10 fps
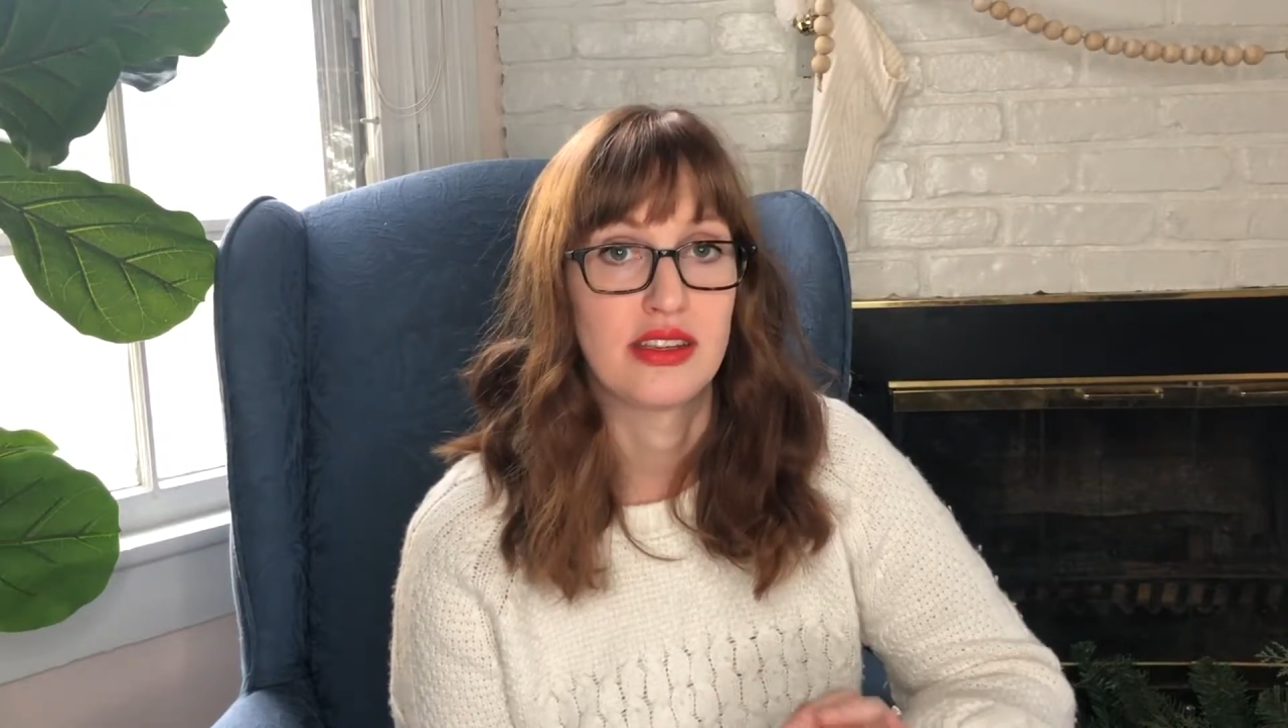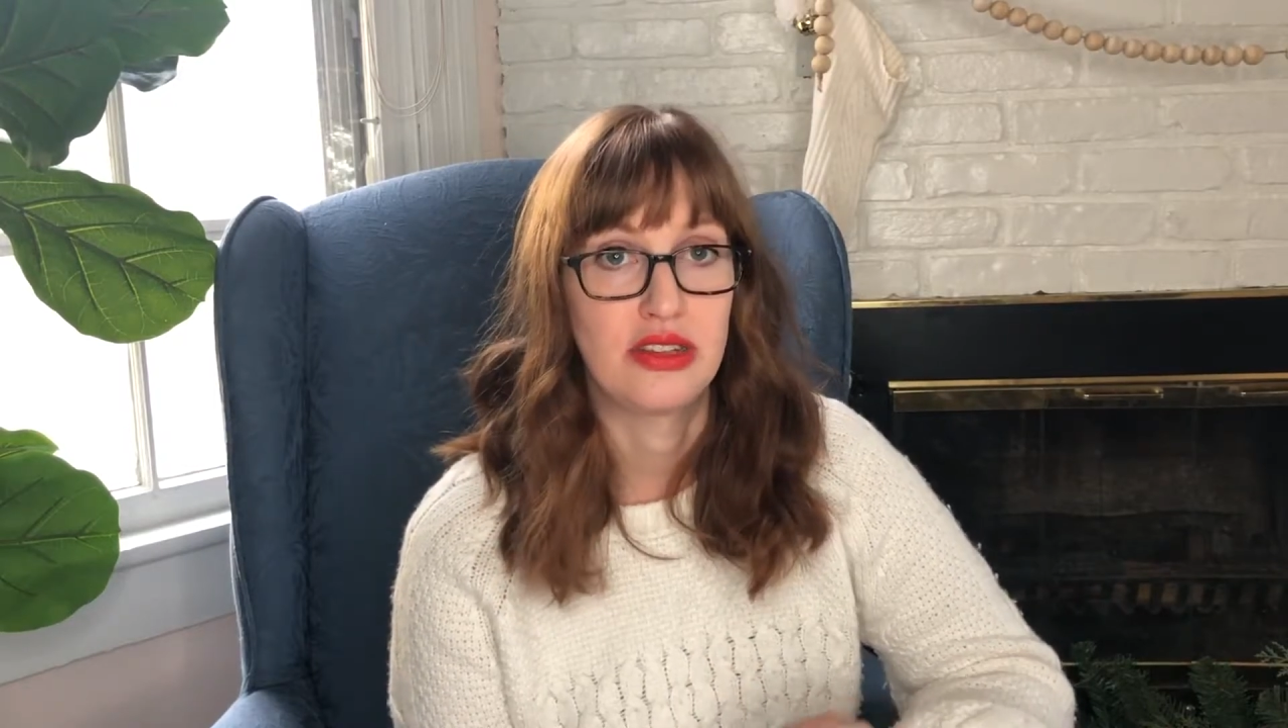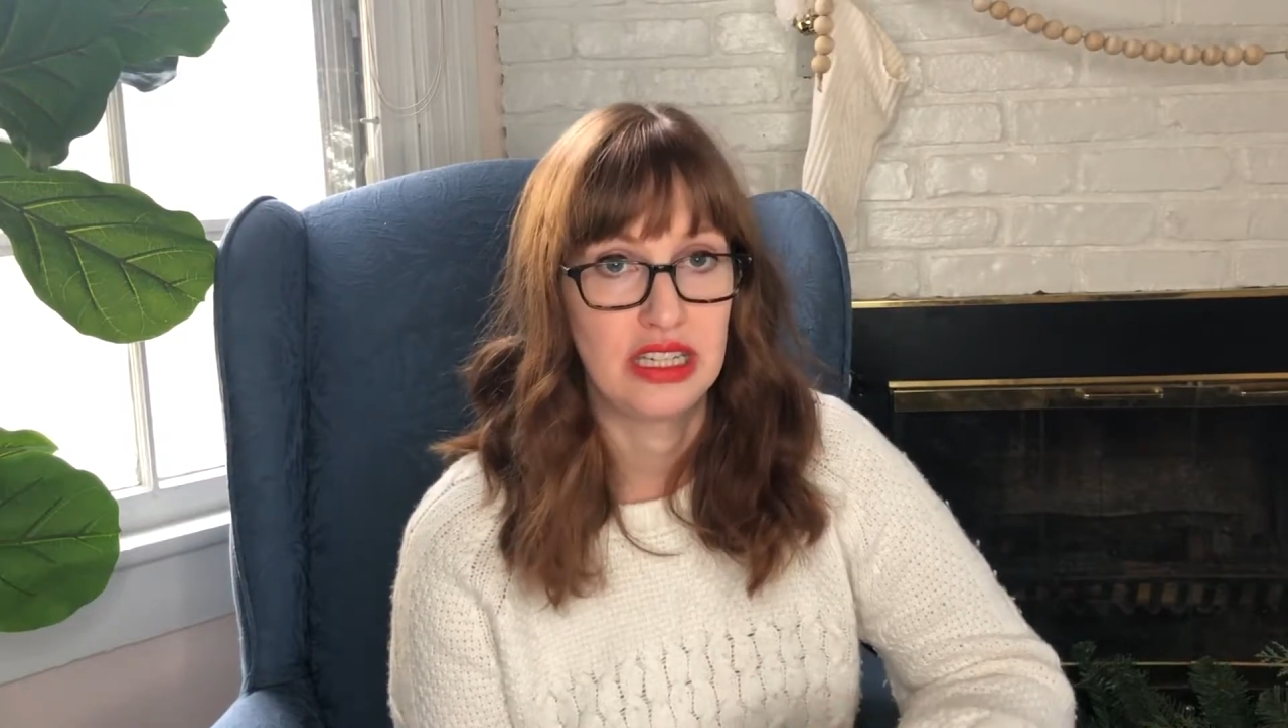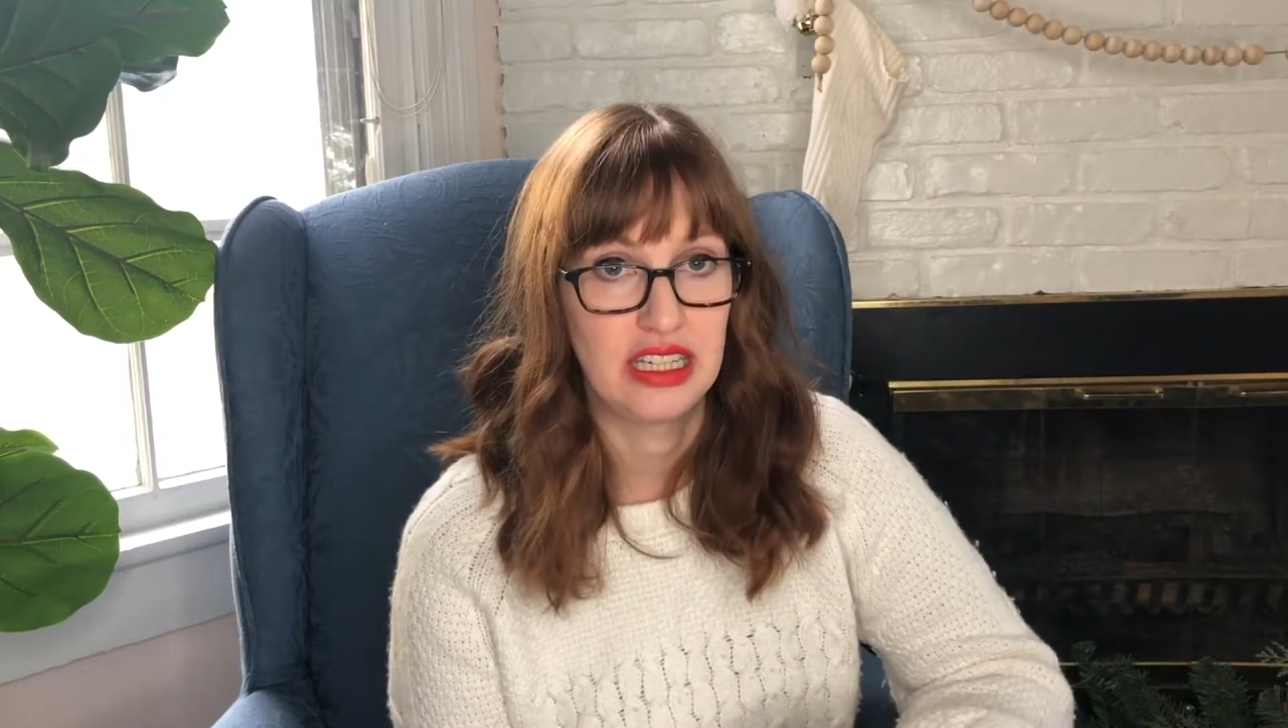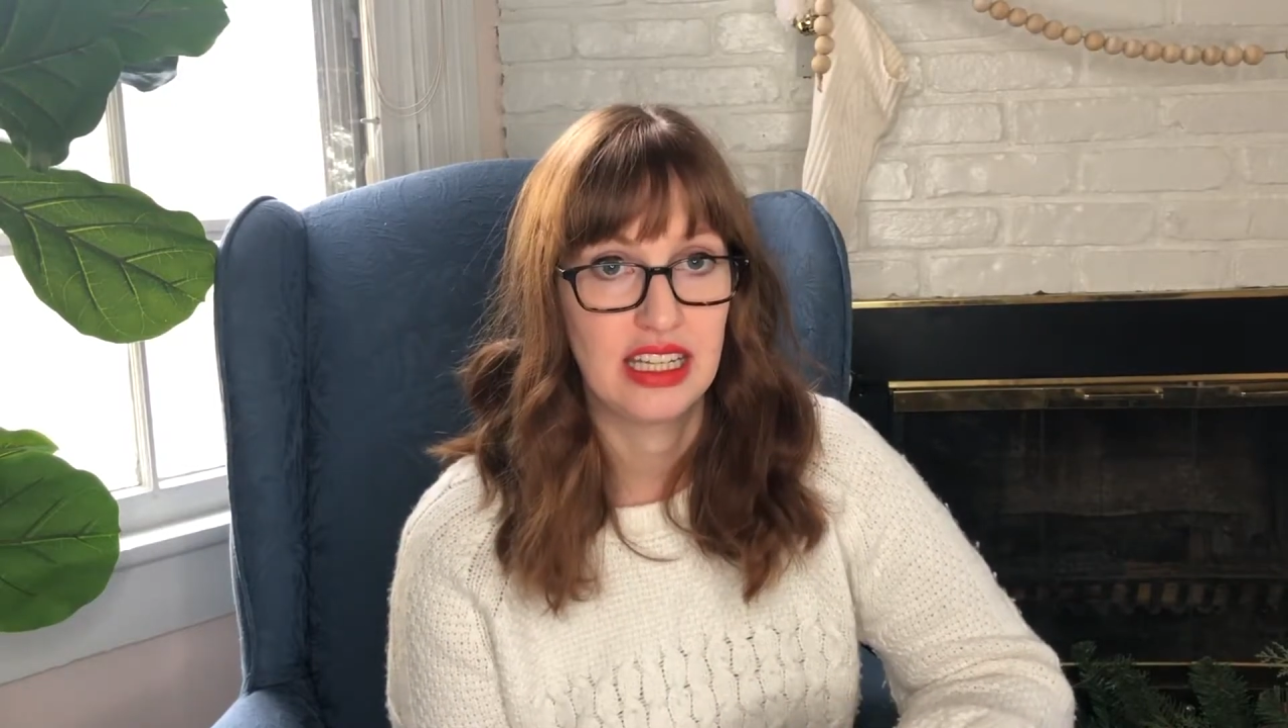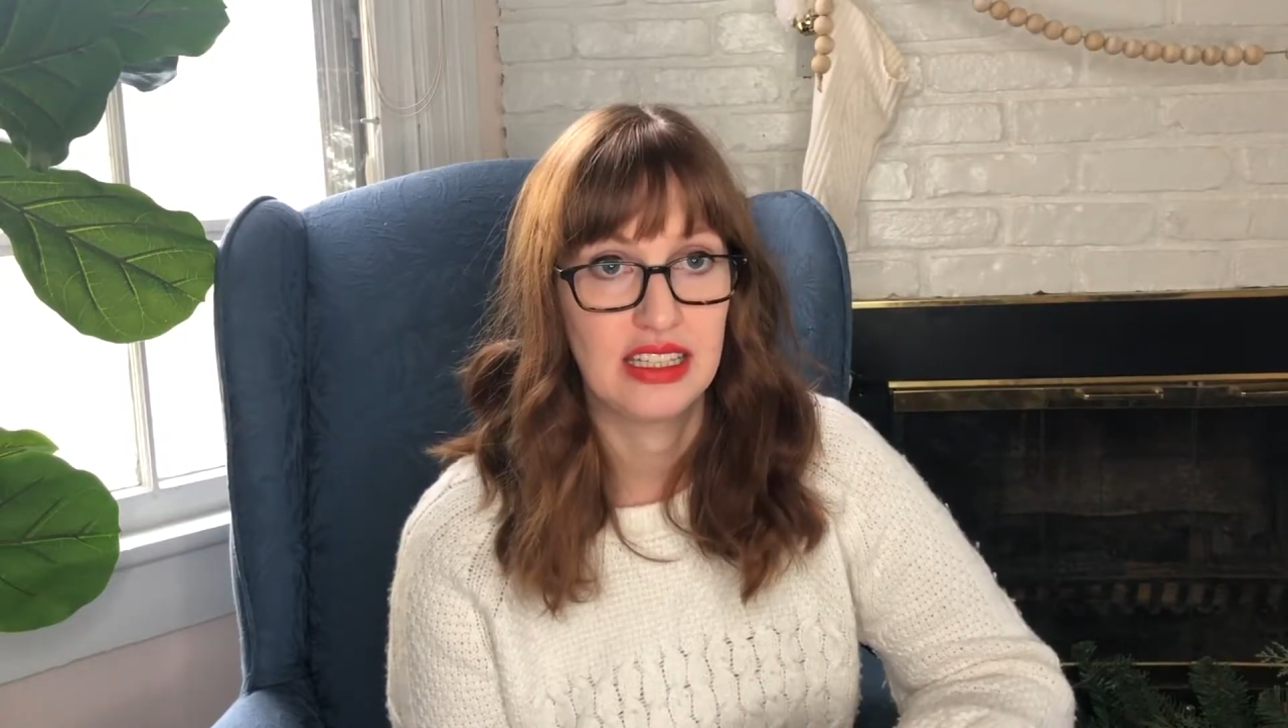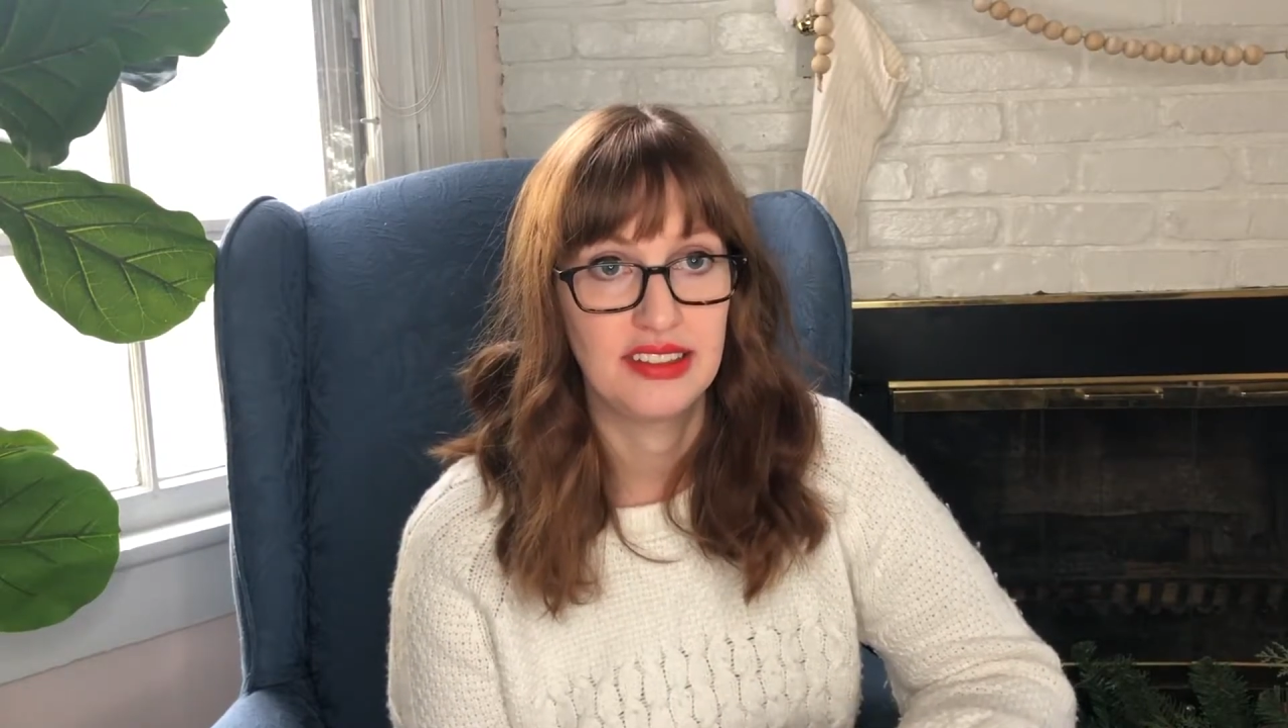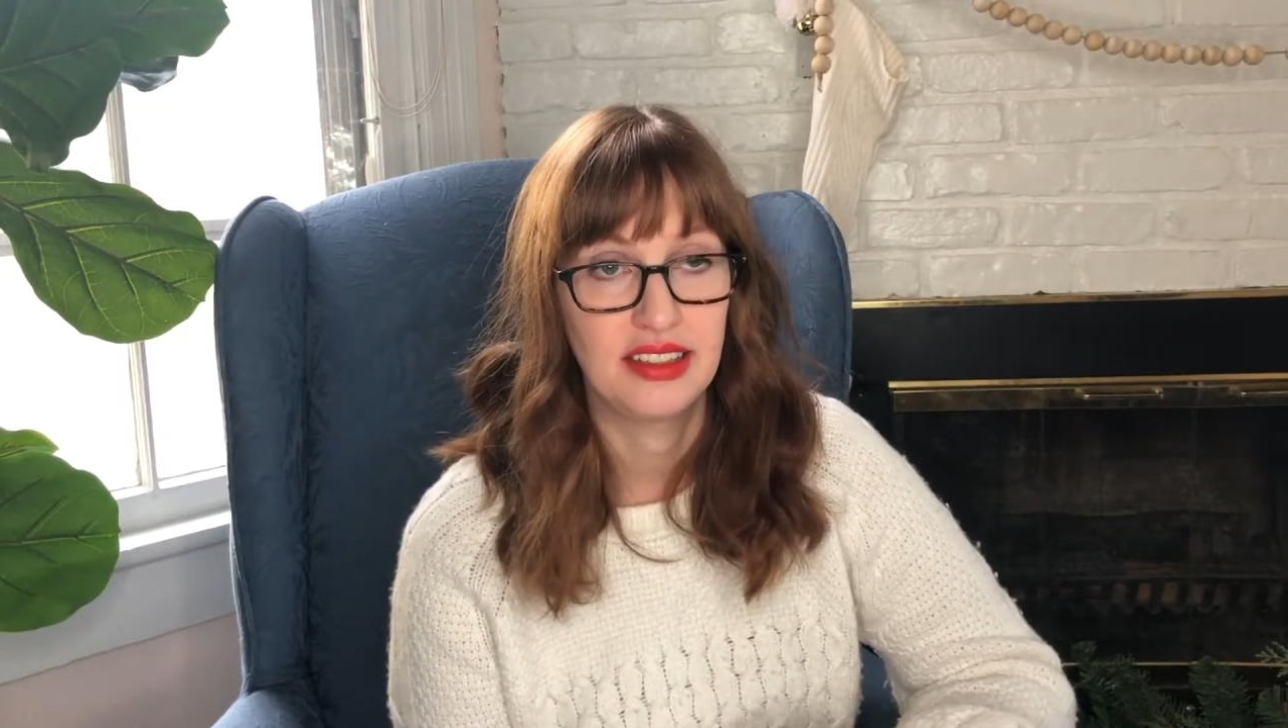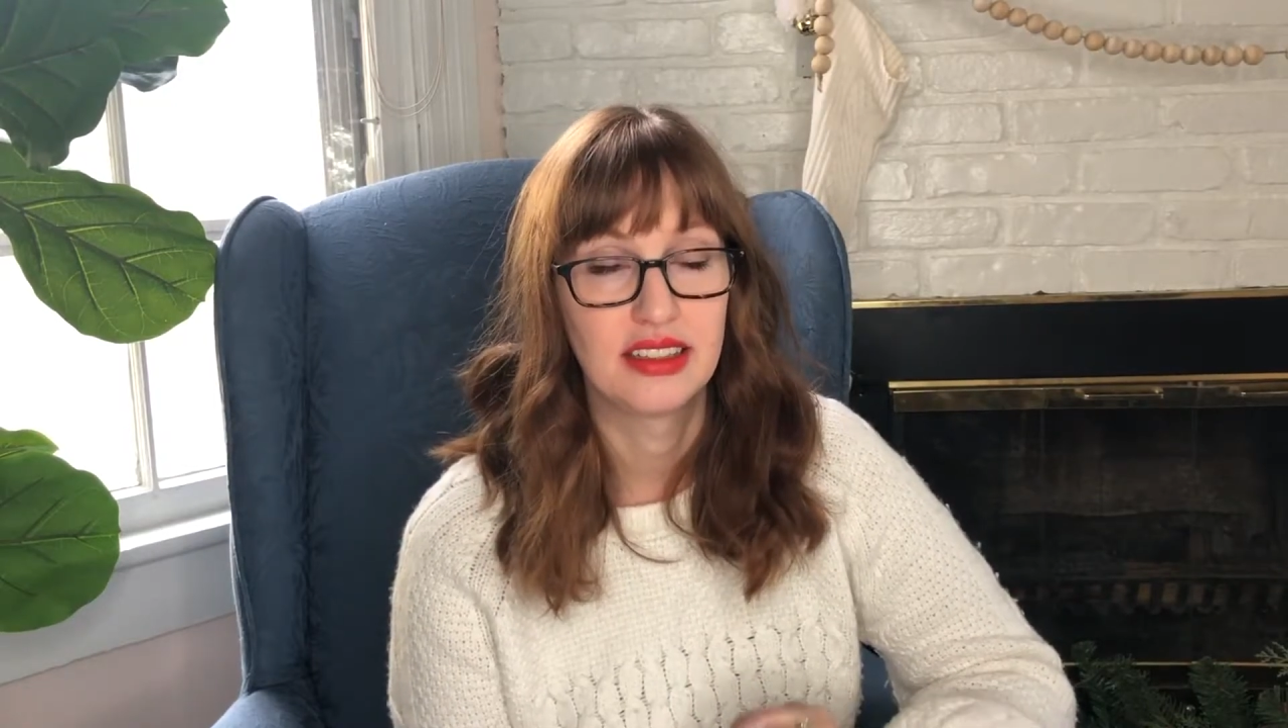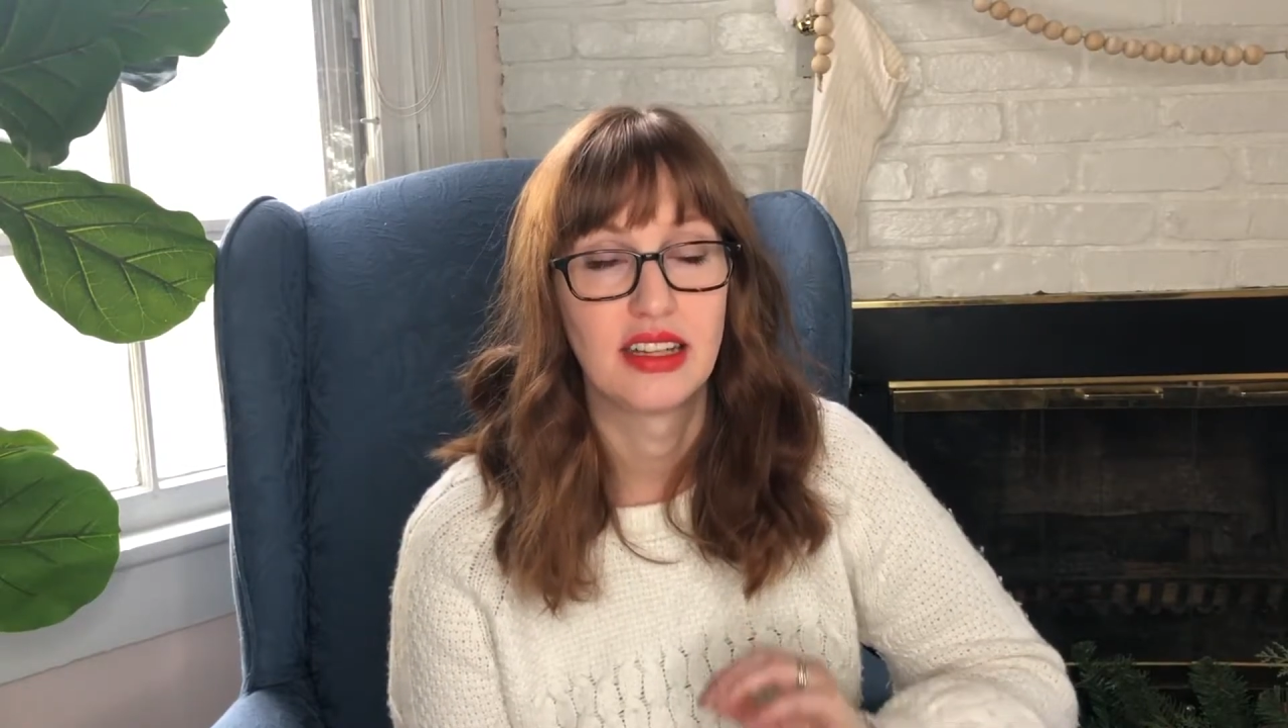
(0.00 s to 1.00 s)
you need to get
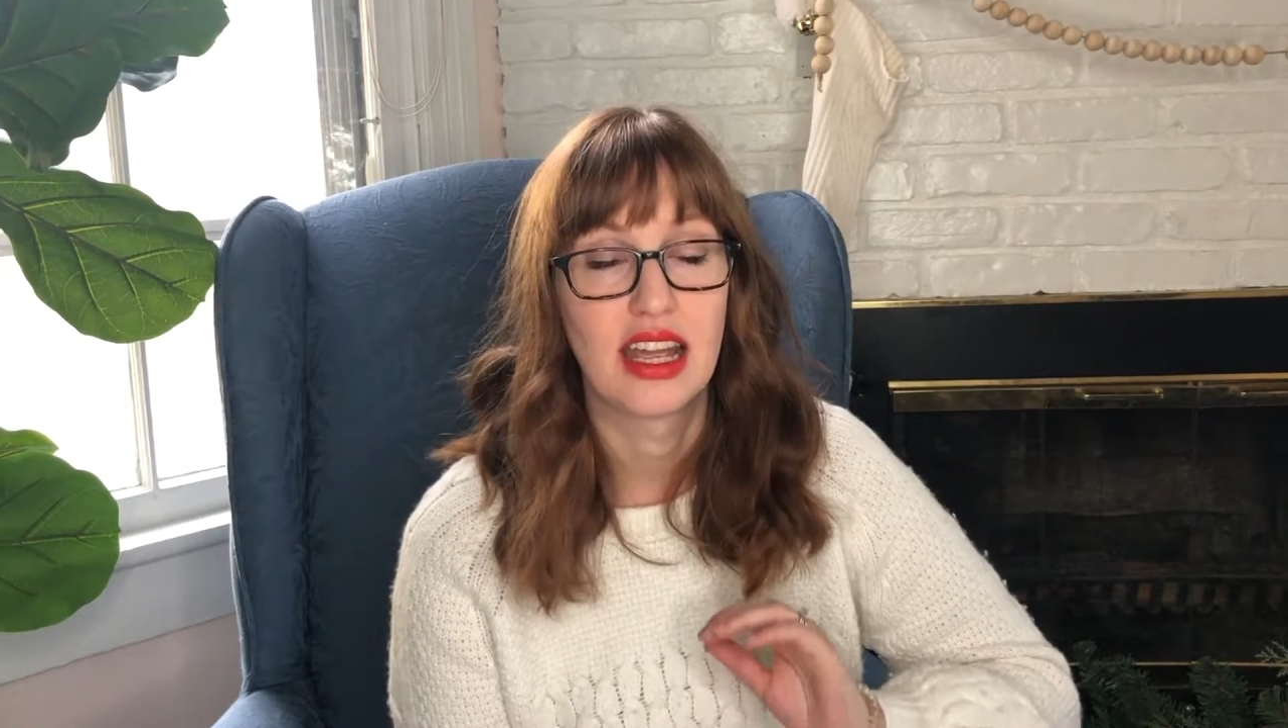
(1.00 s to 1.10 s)
done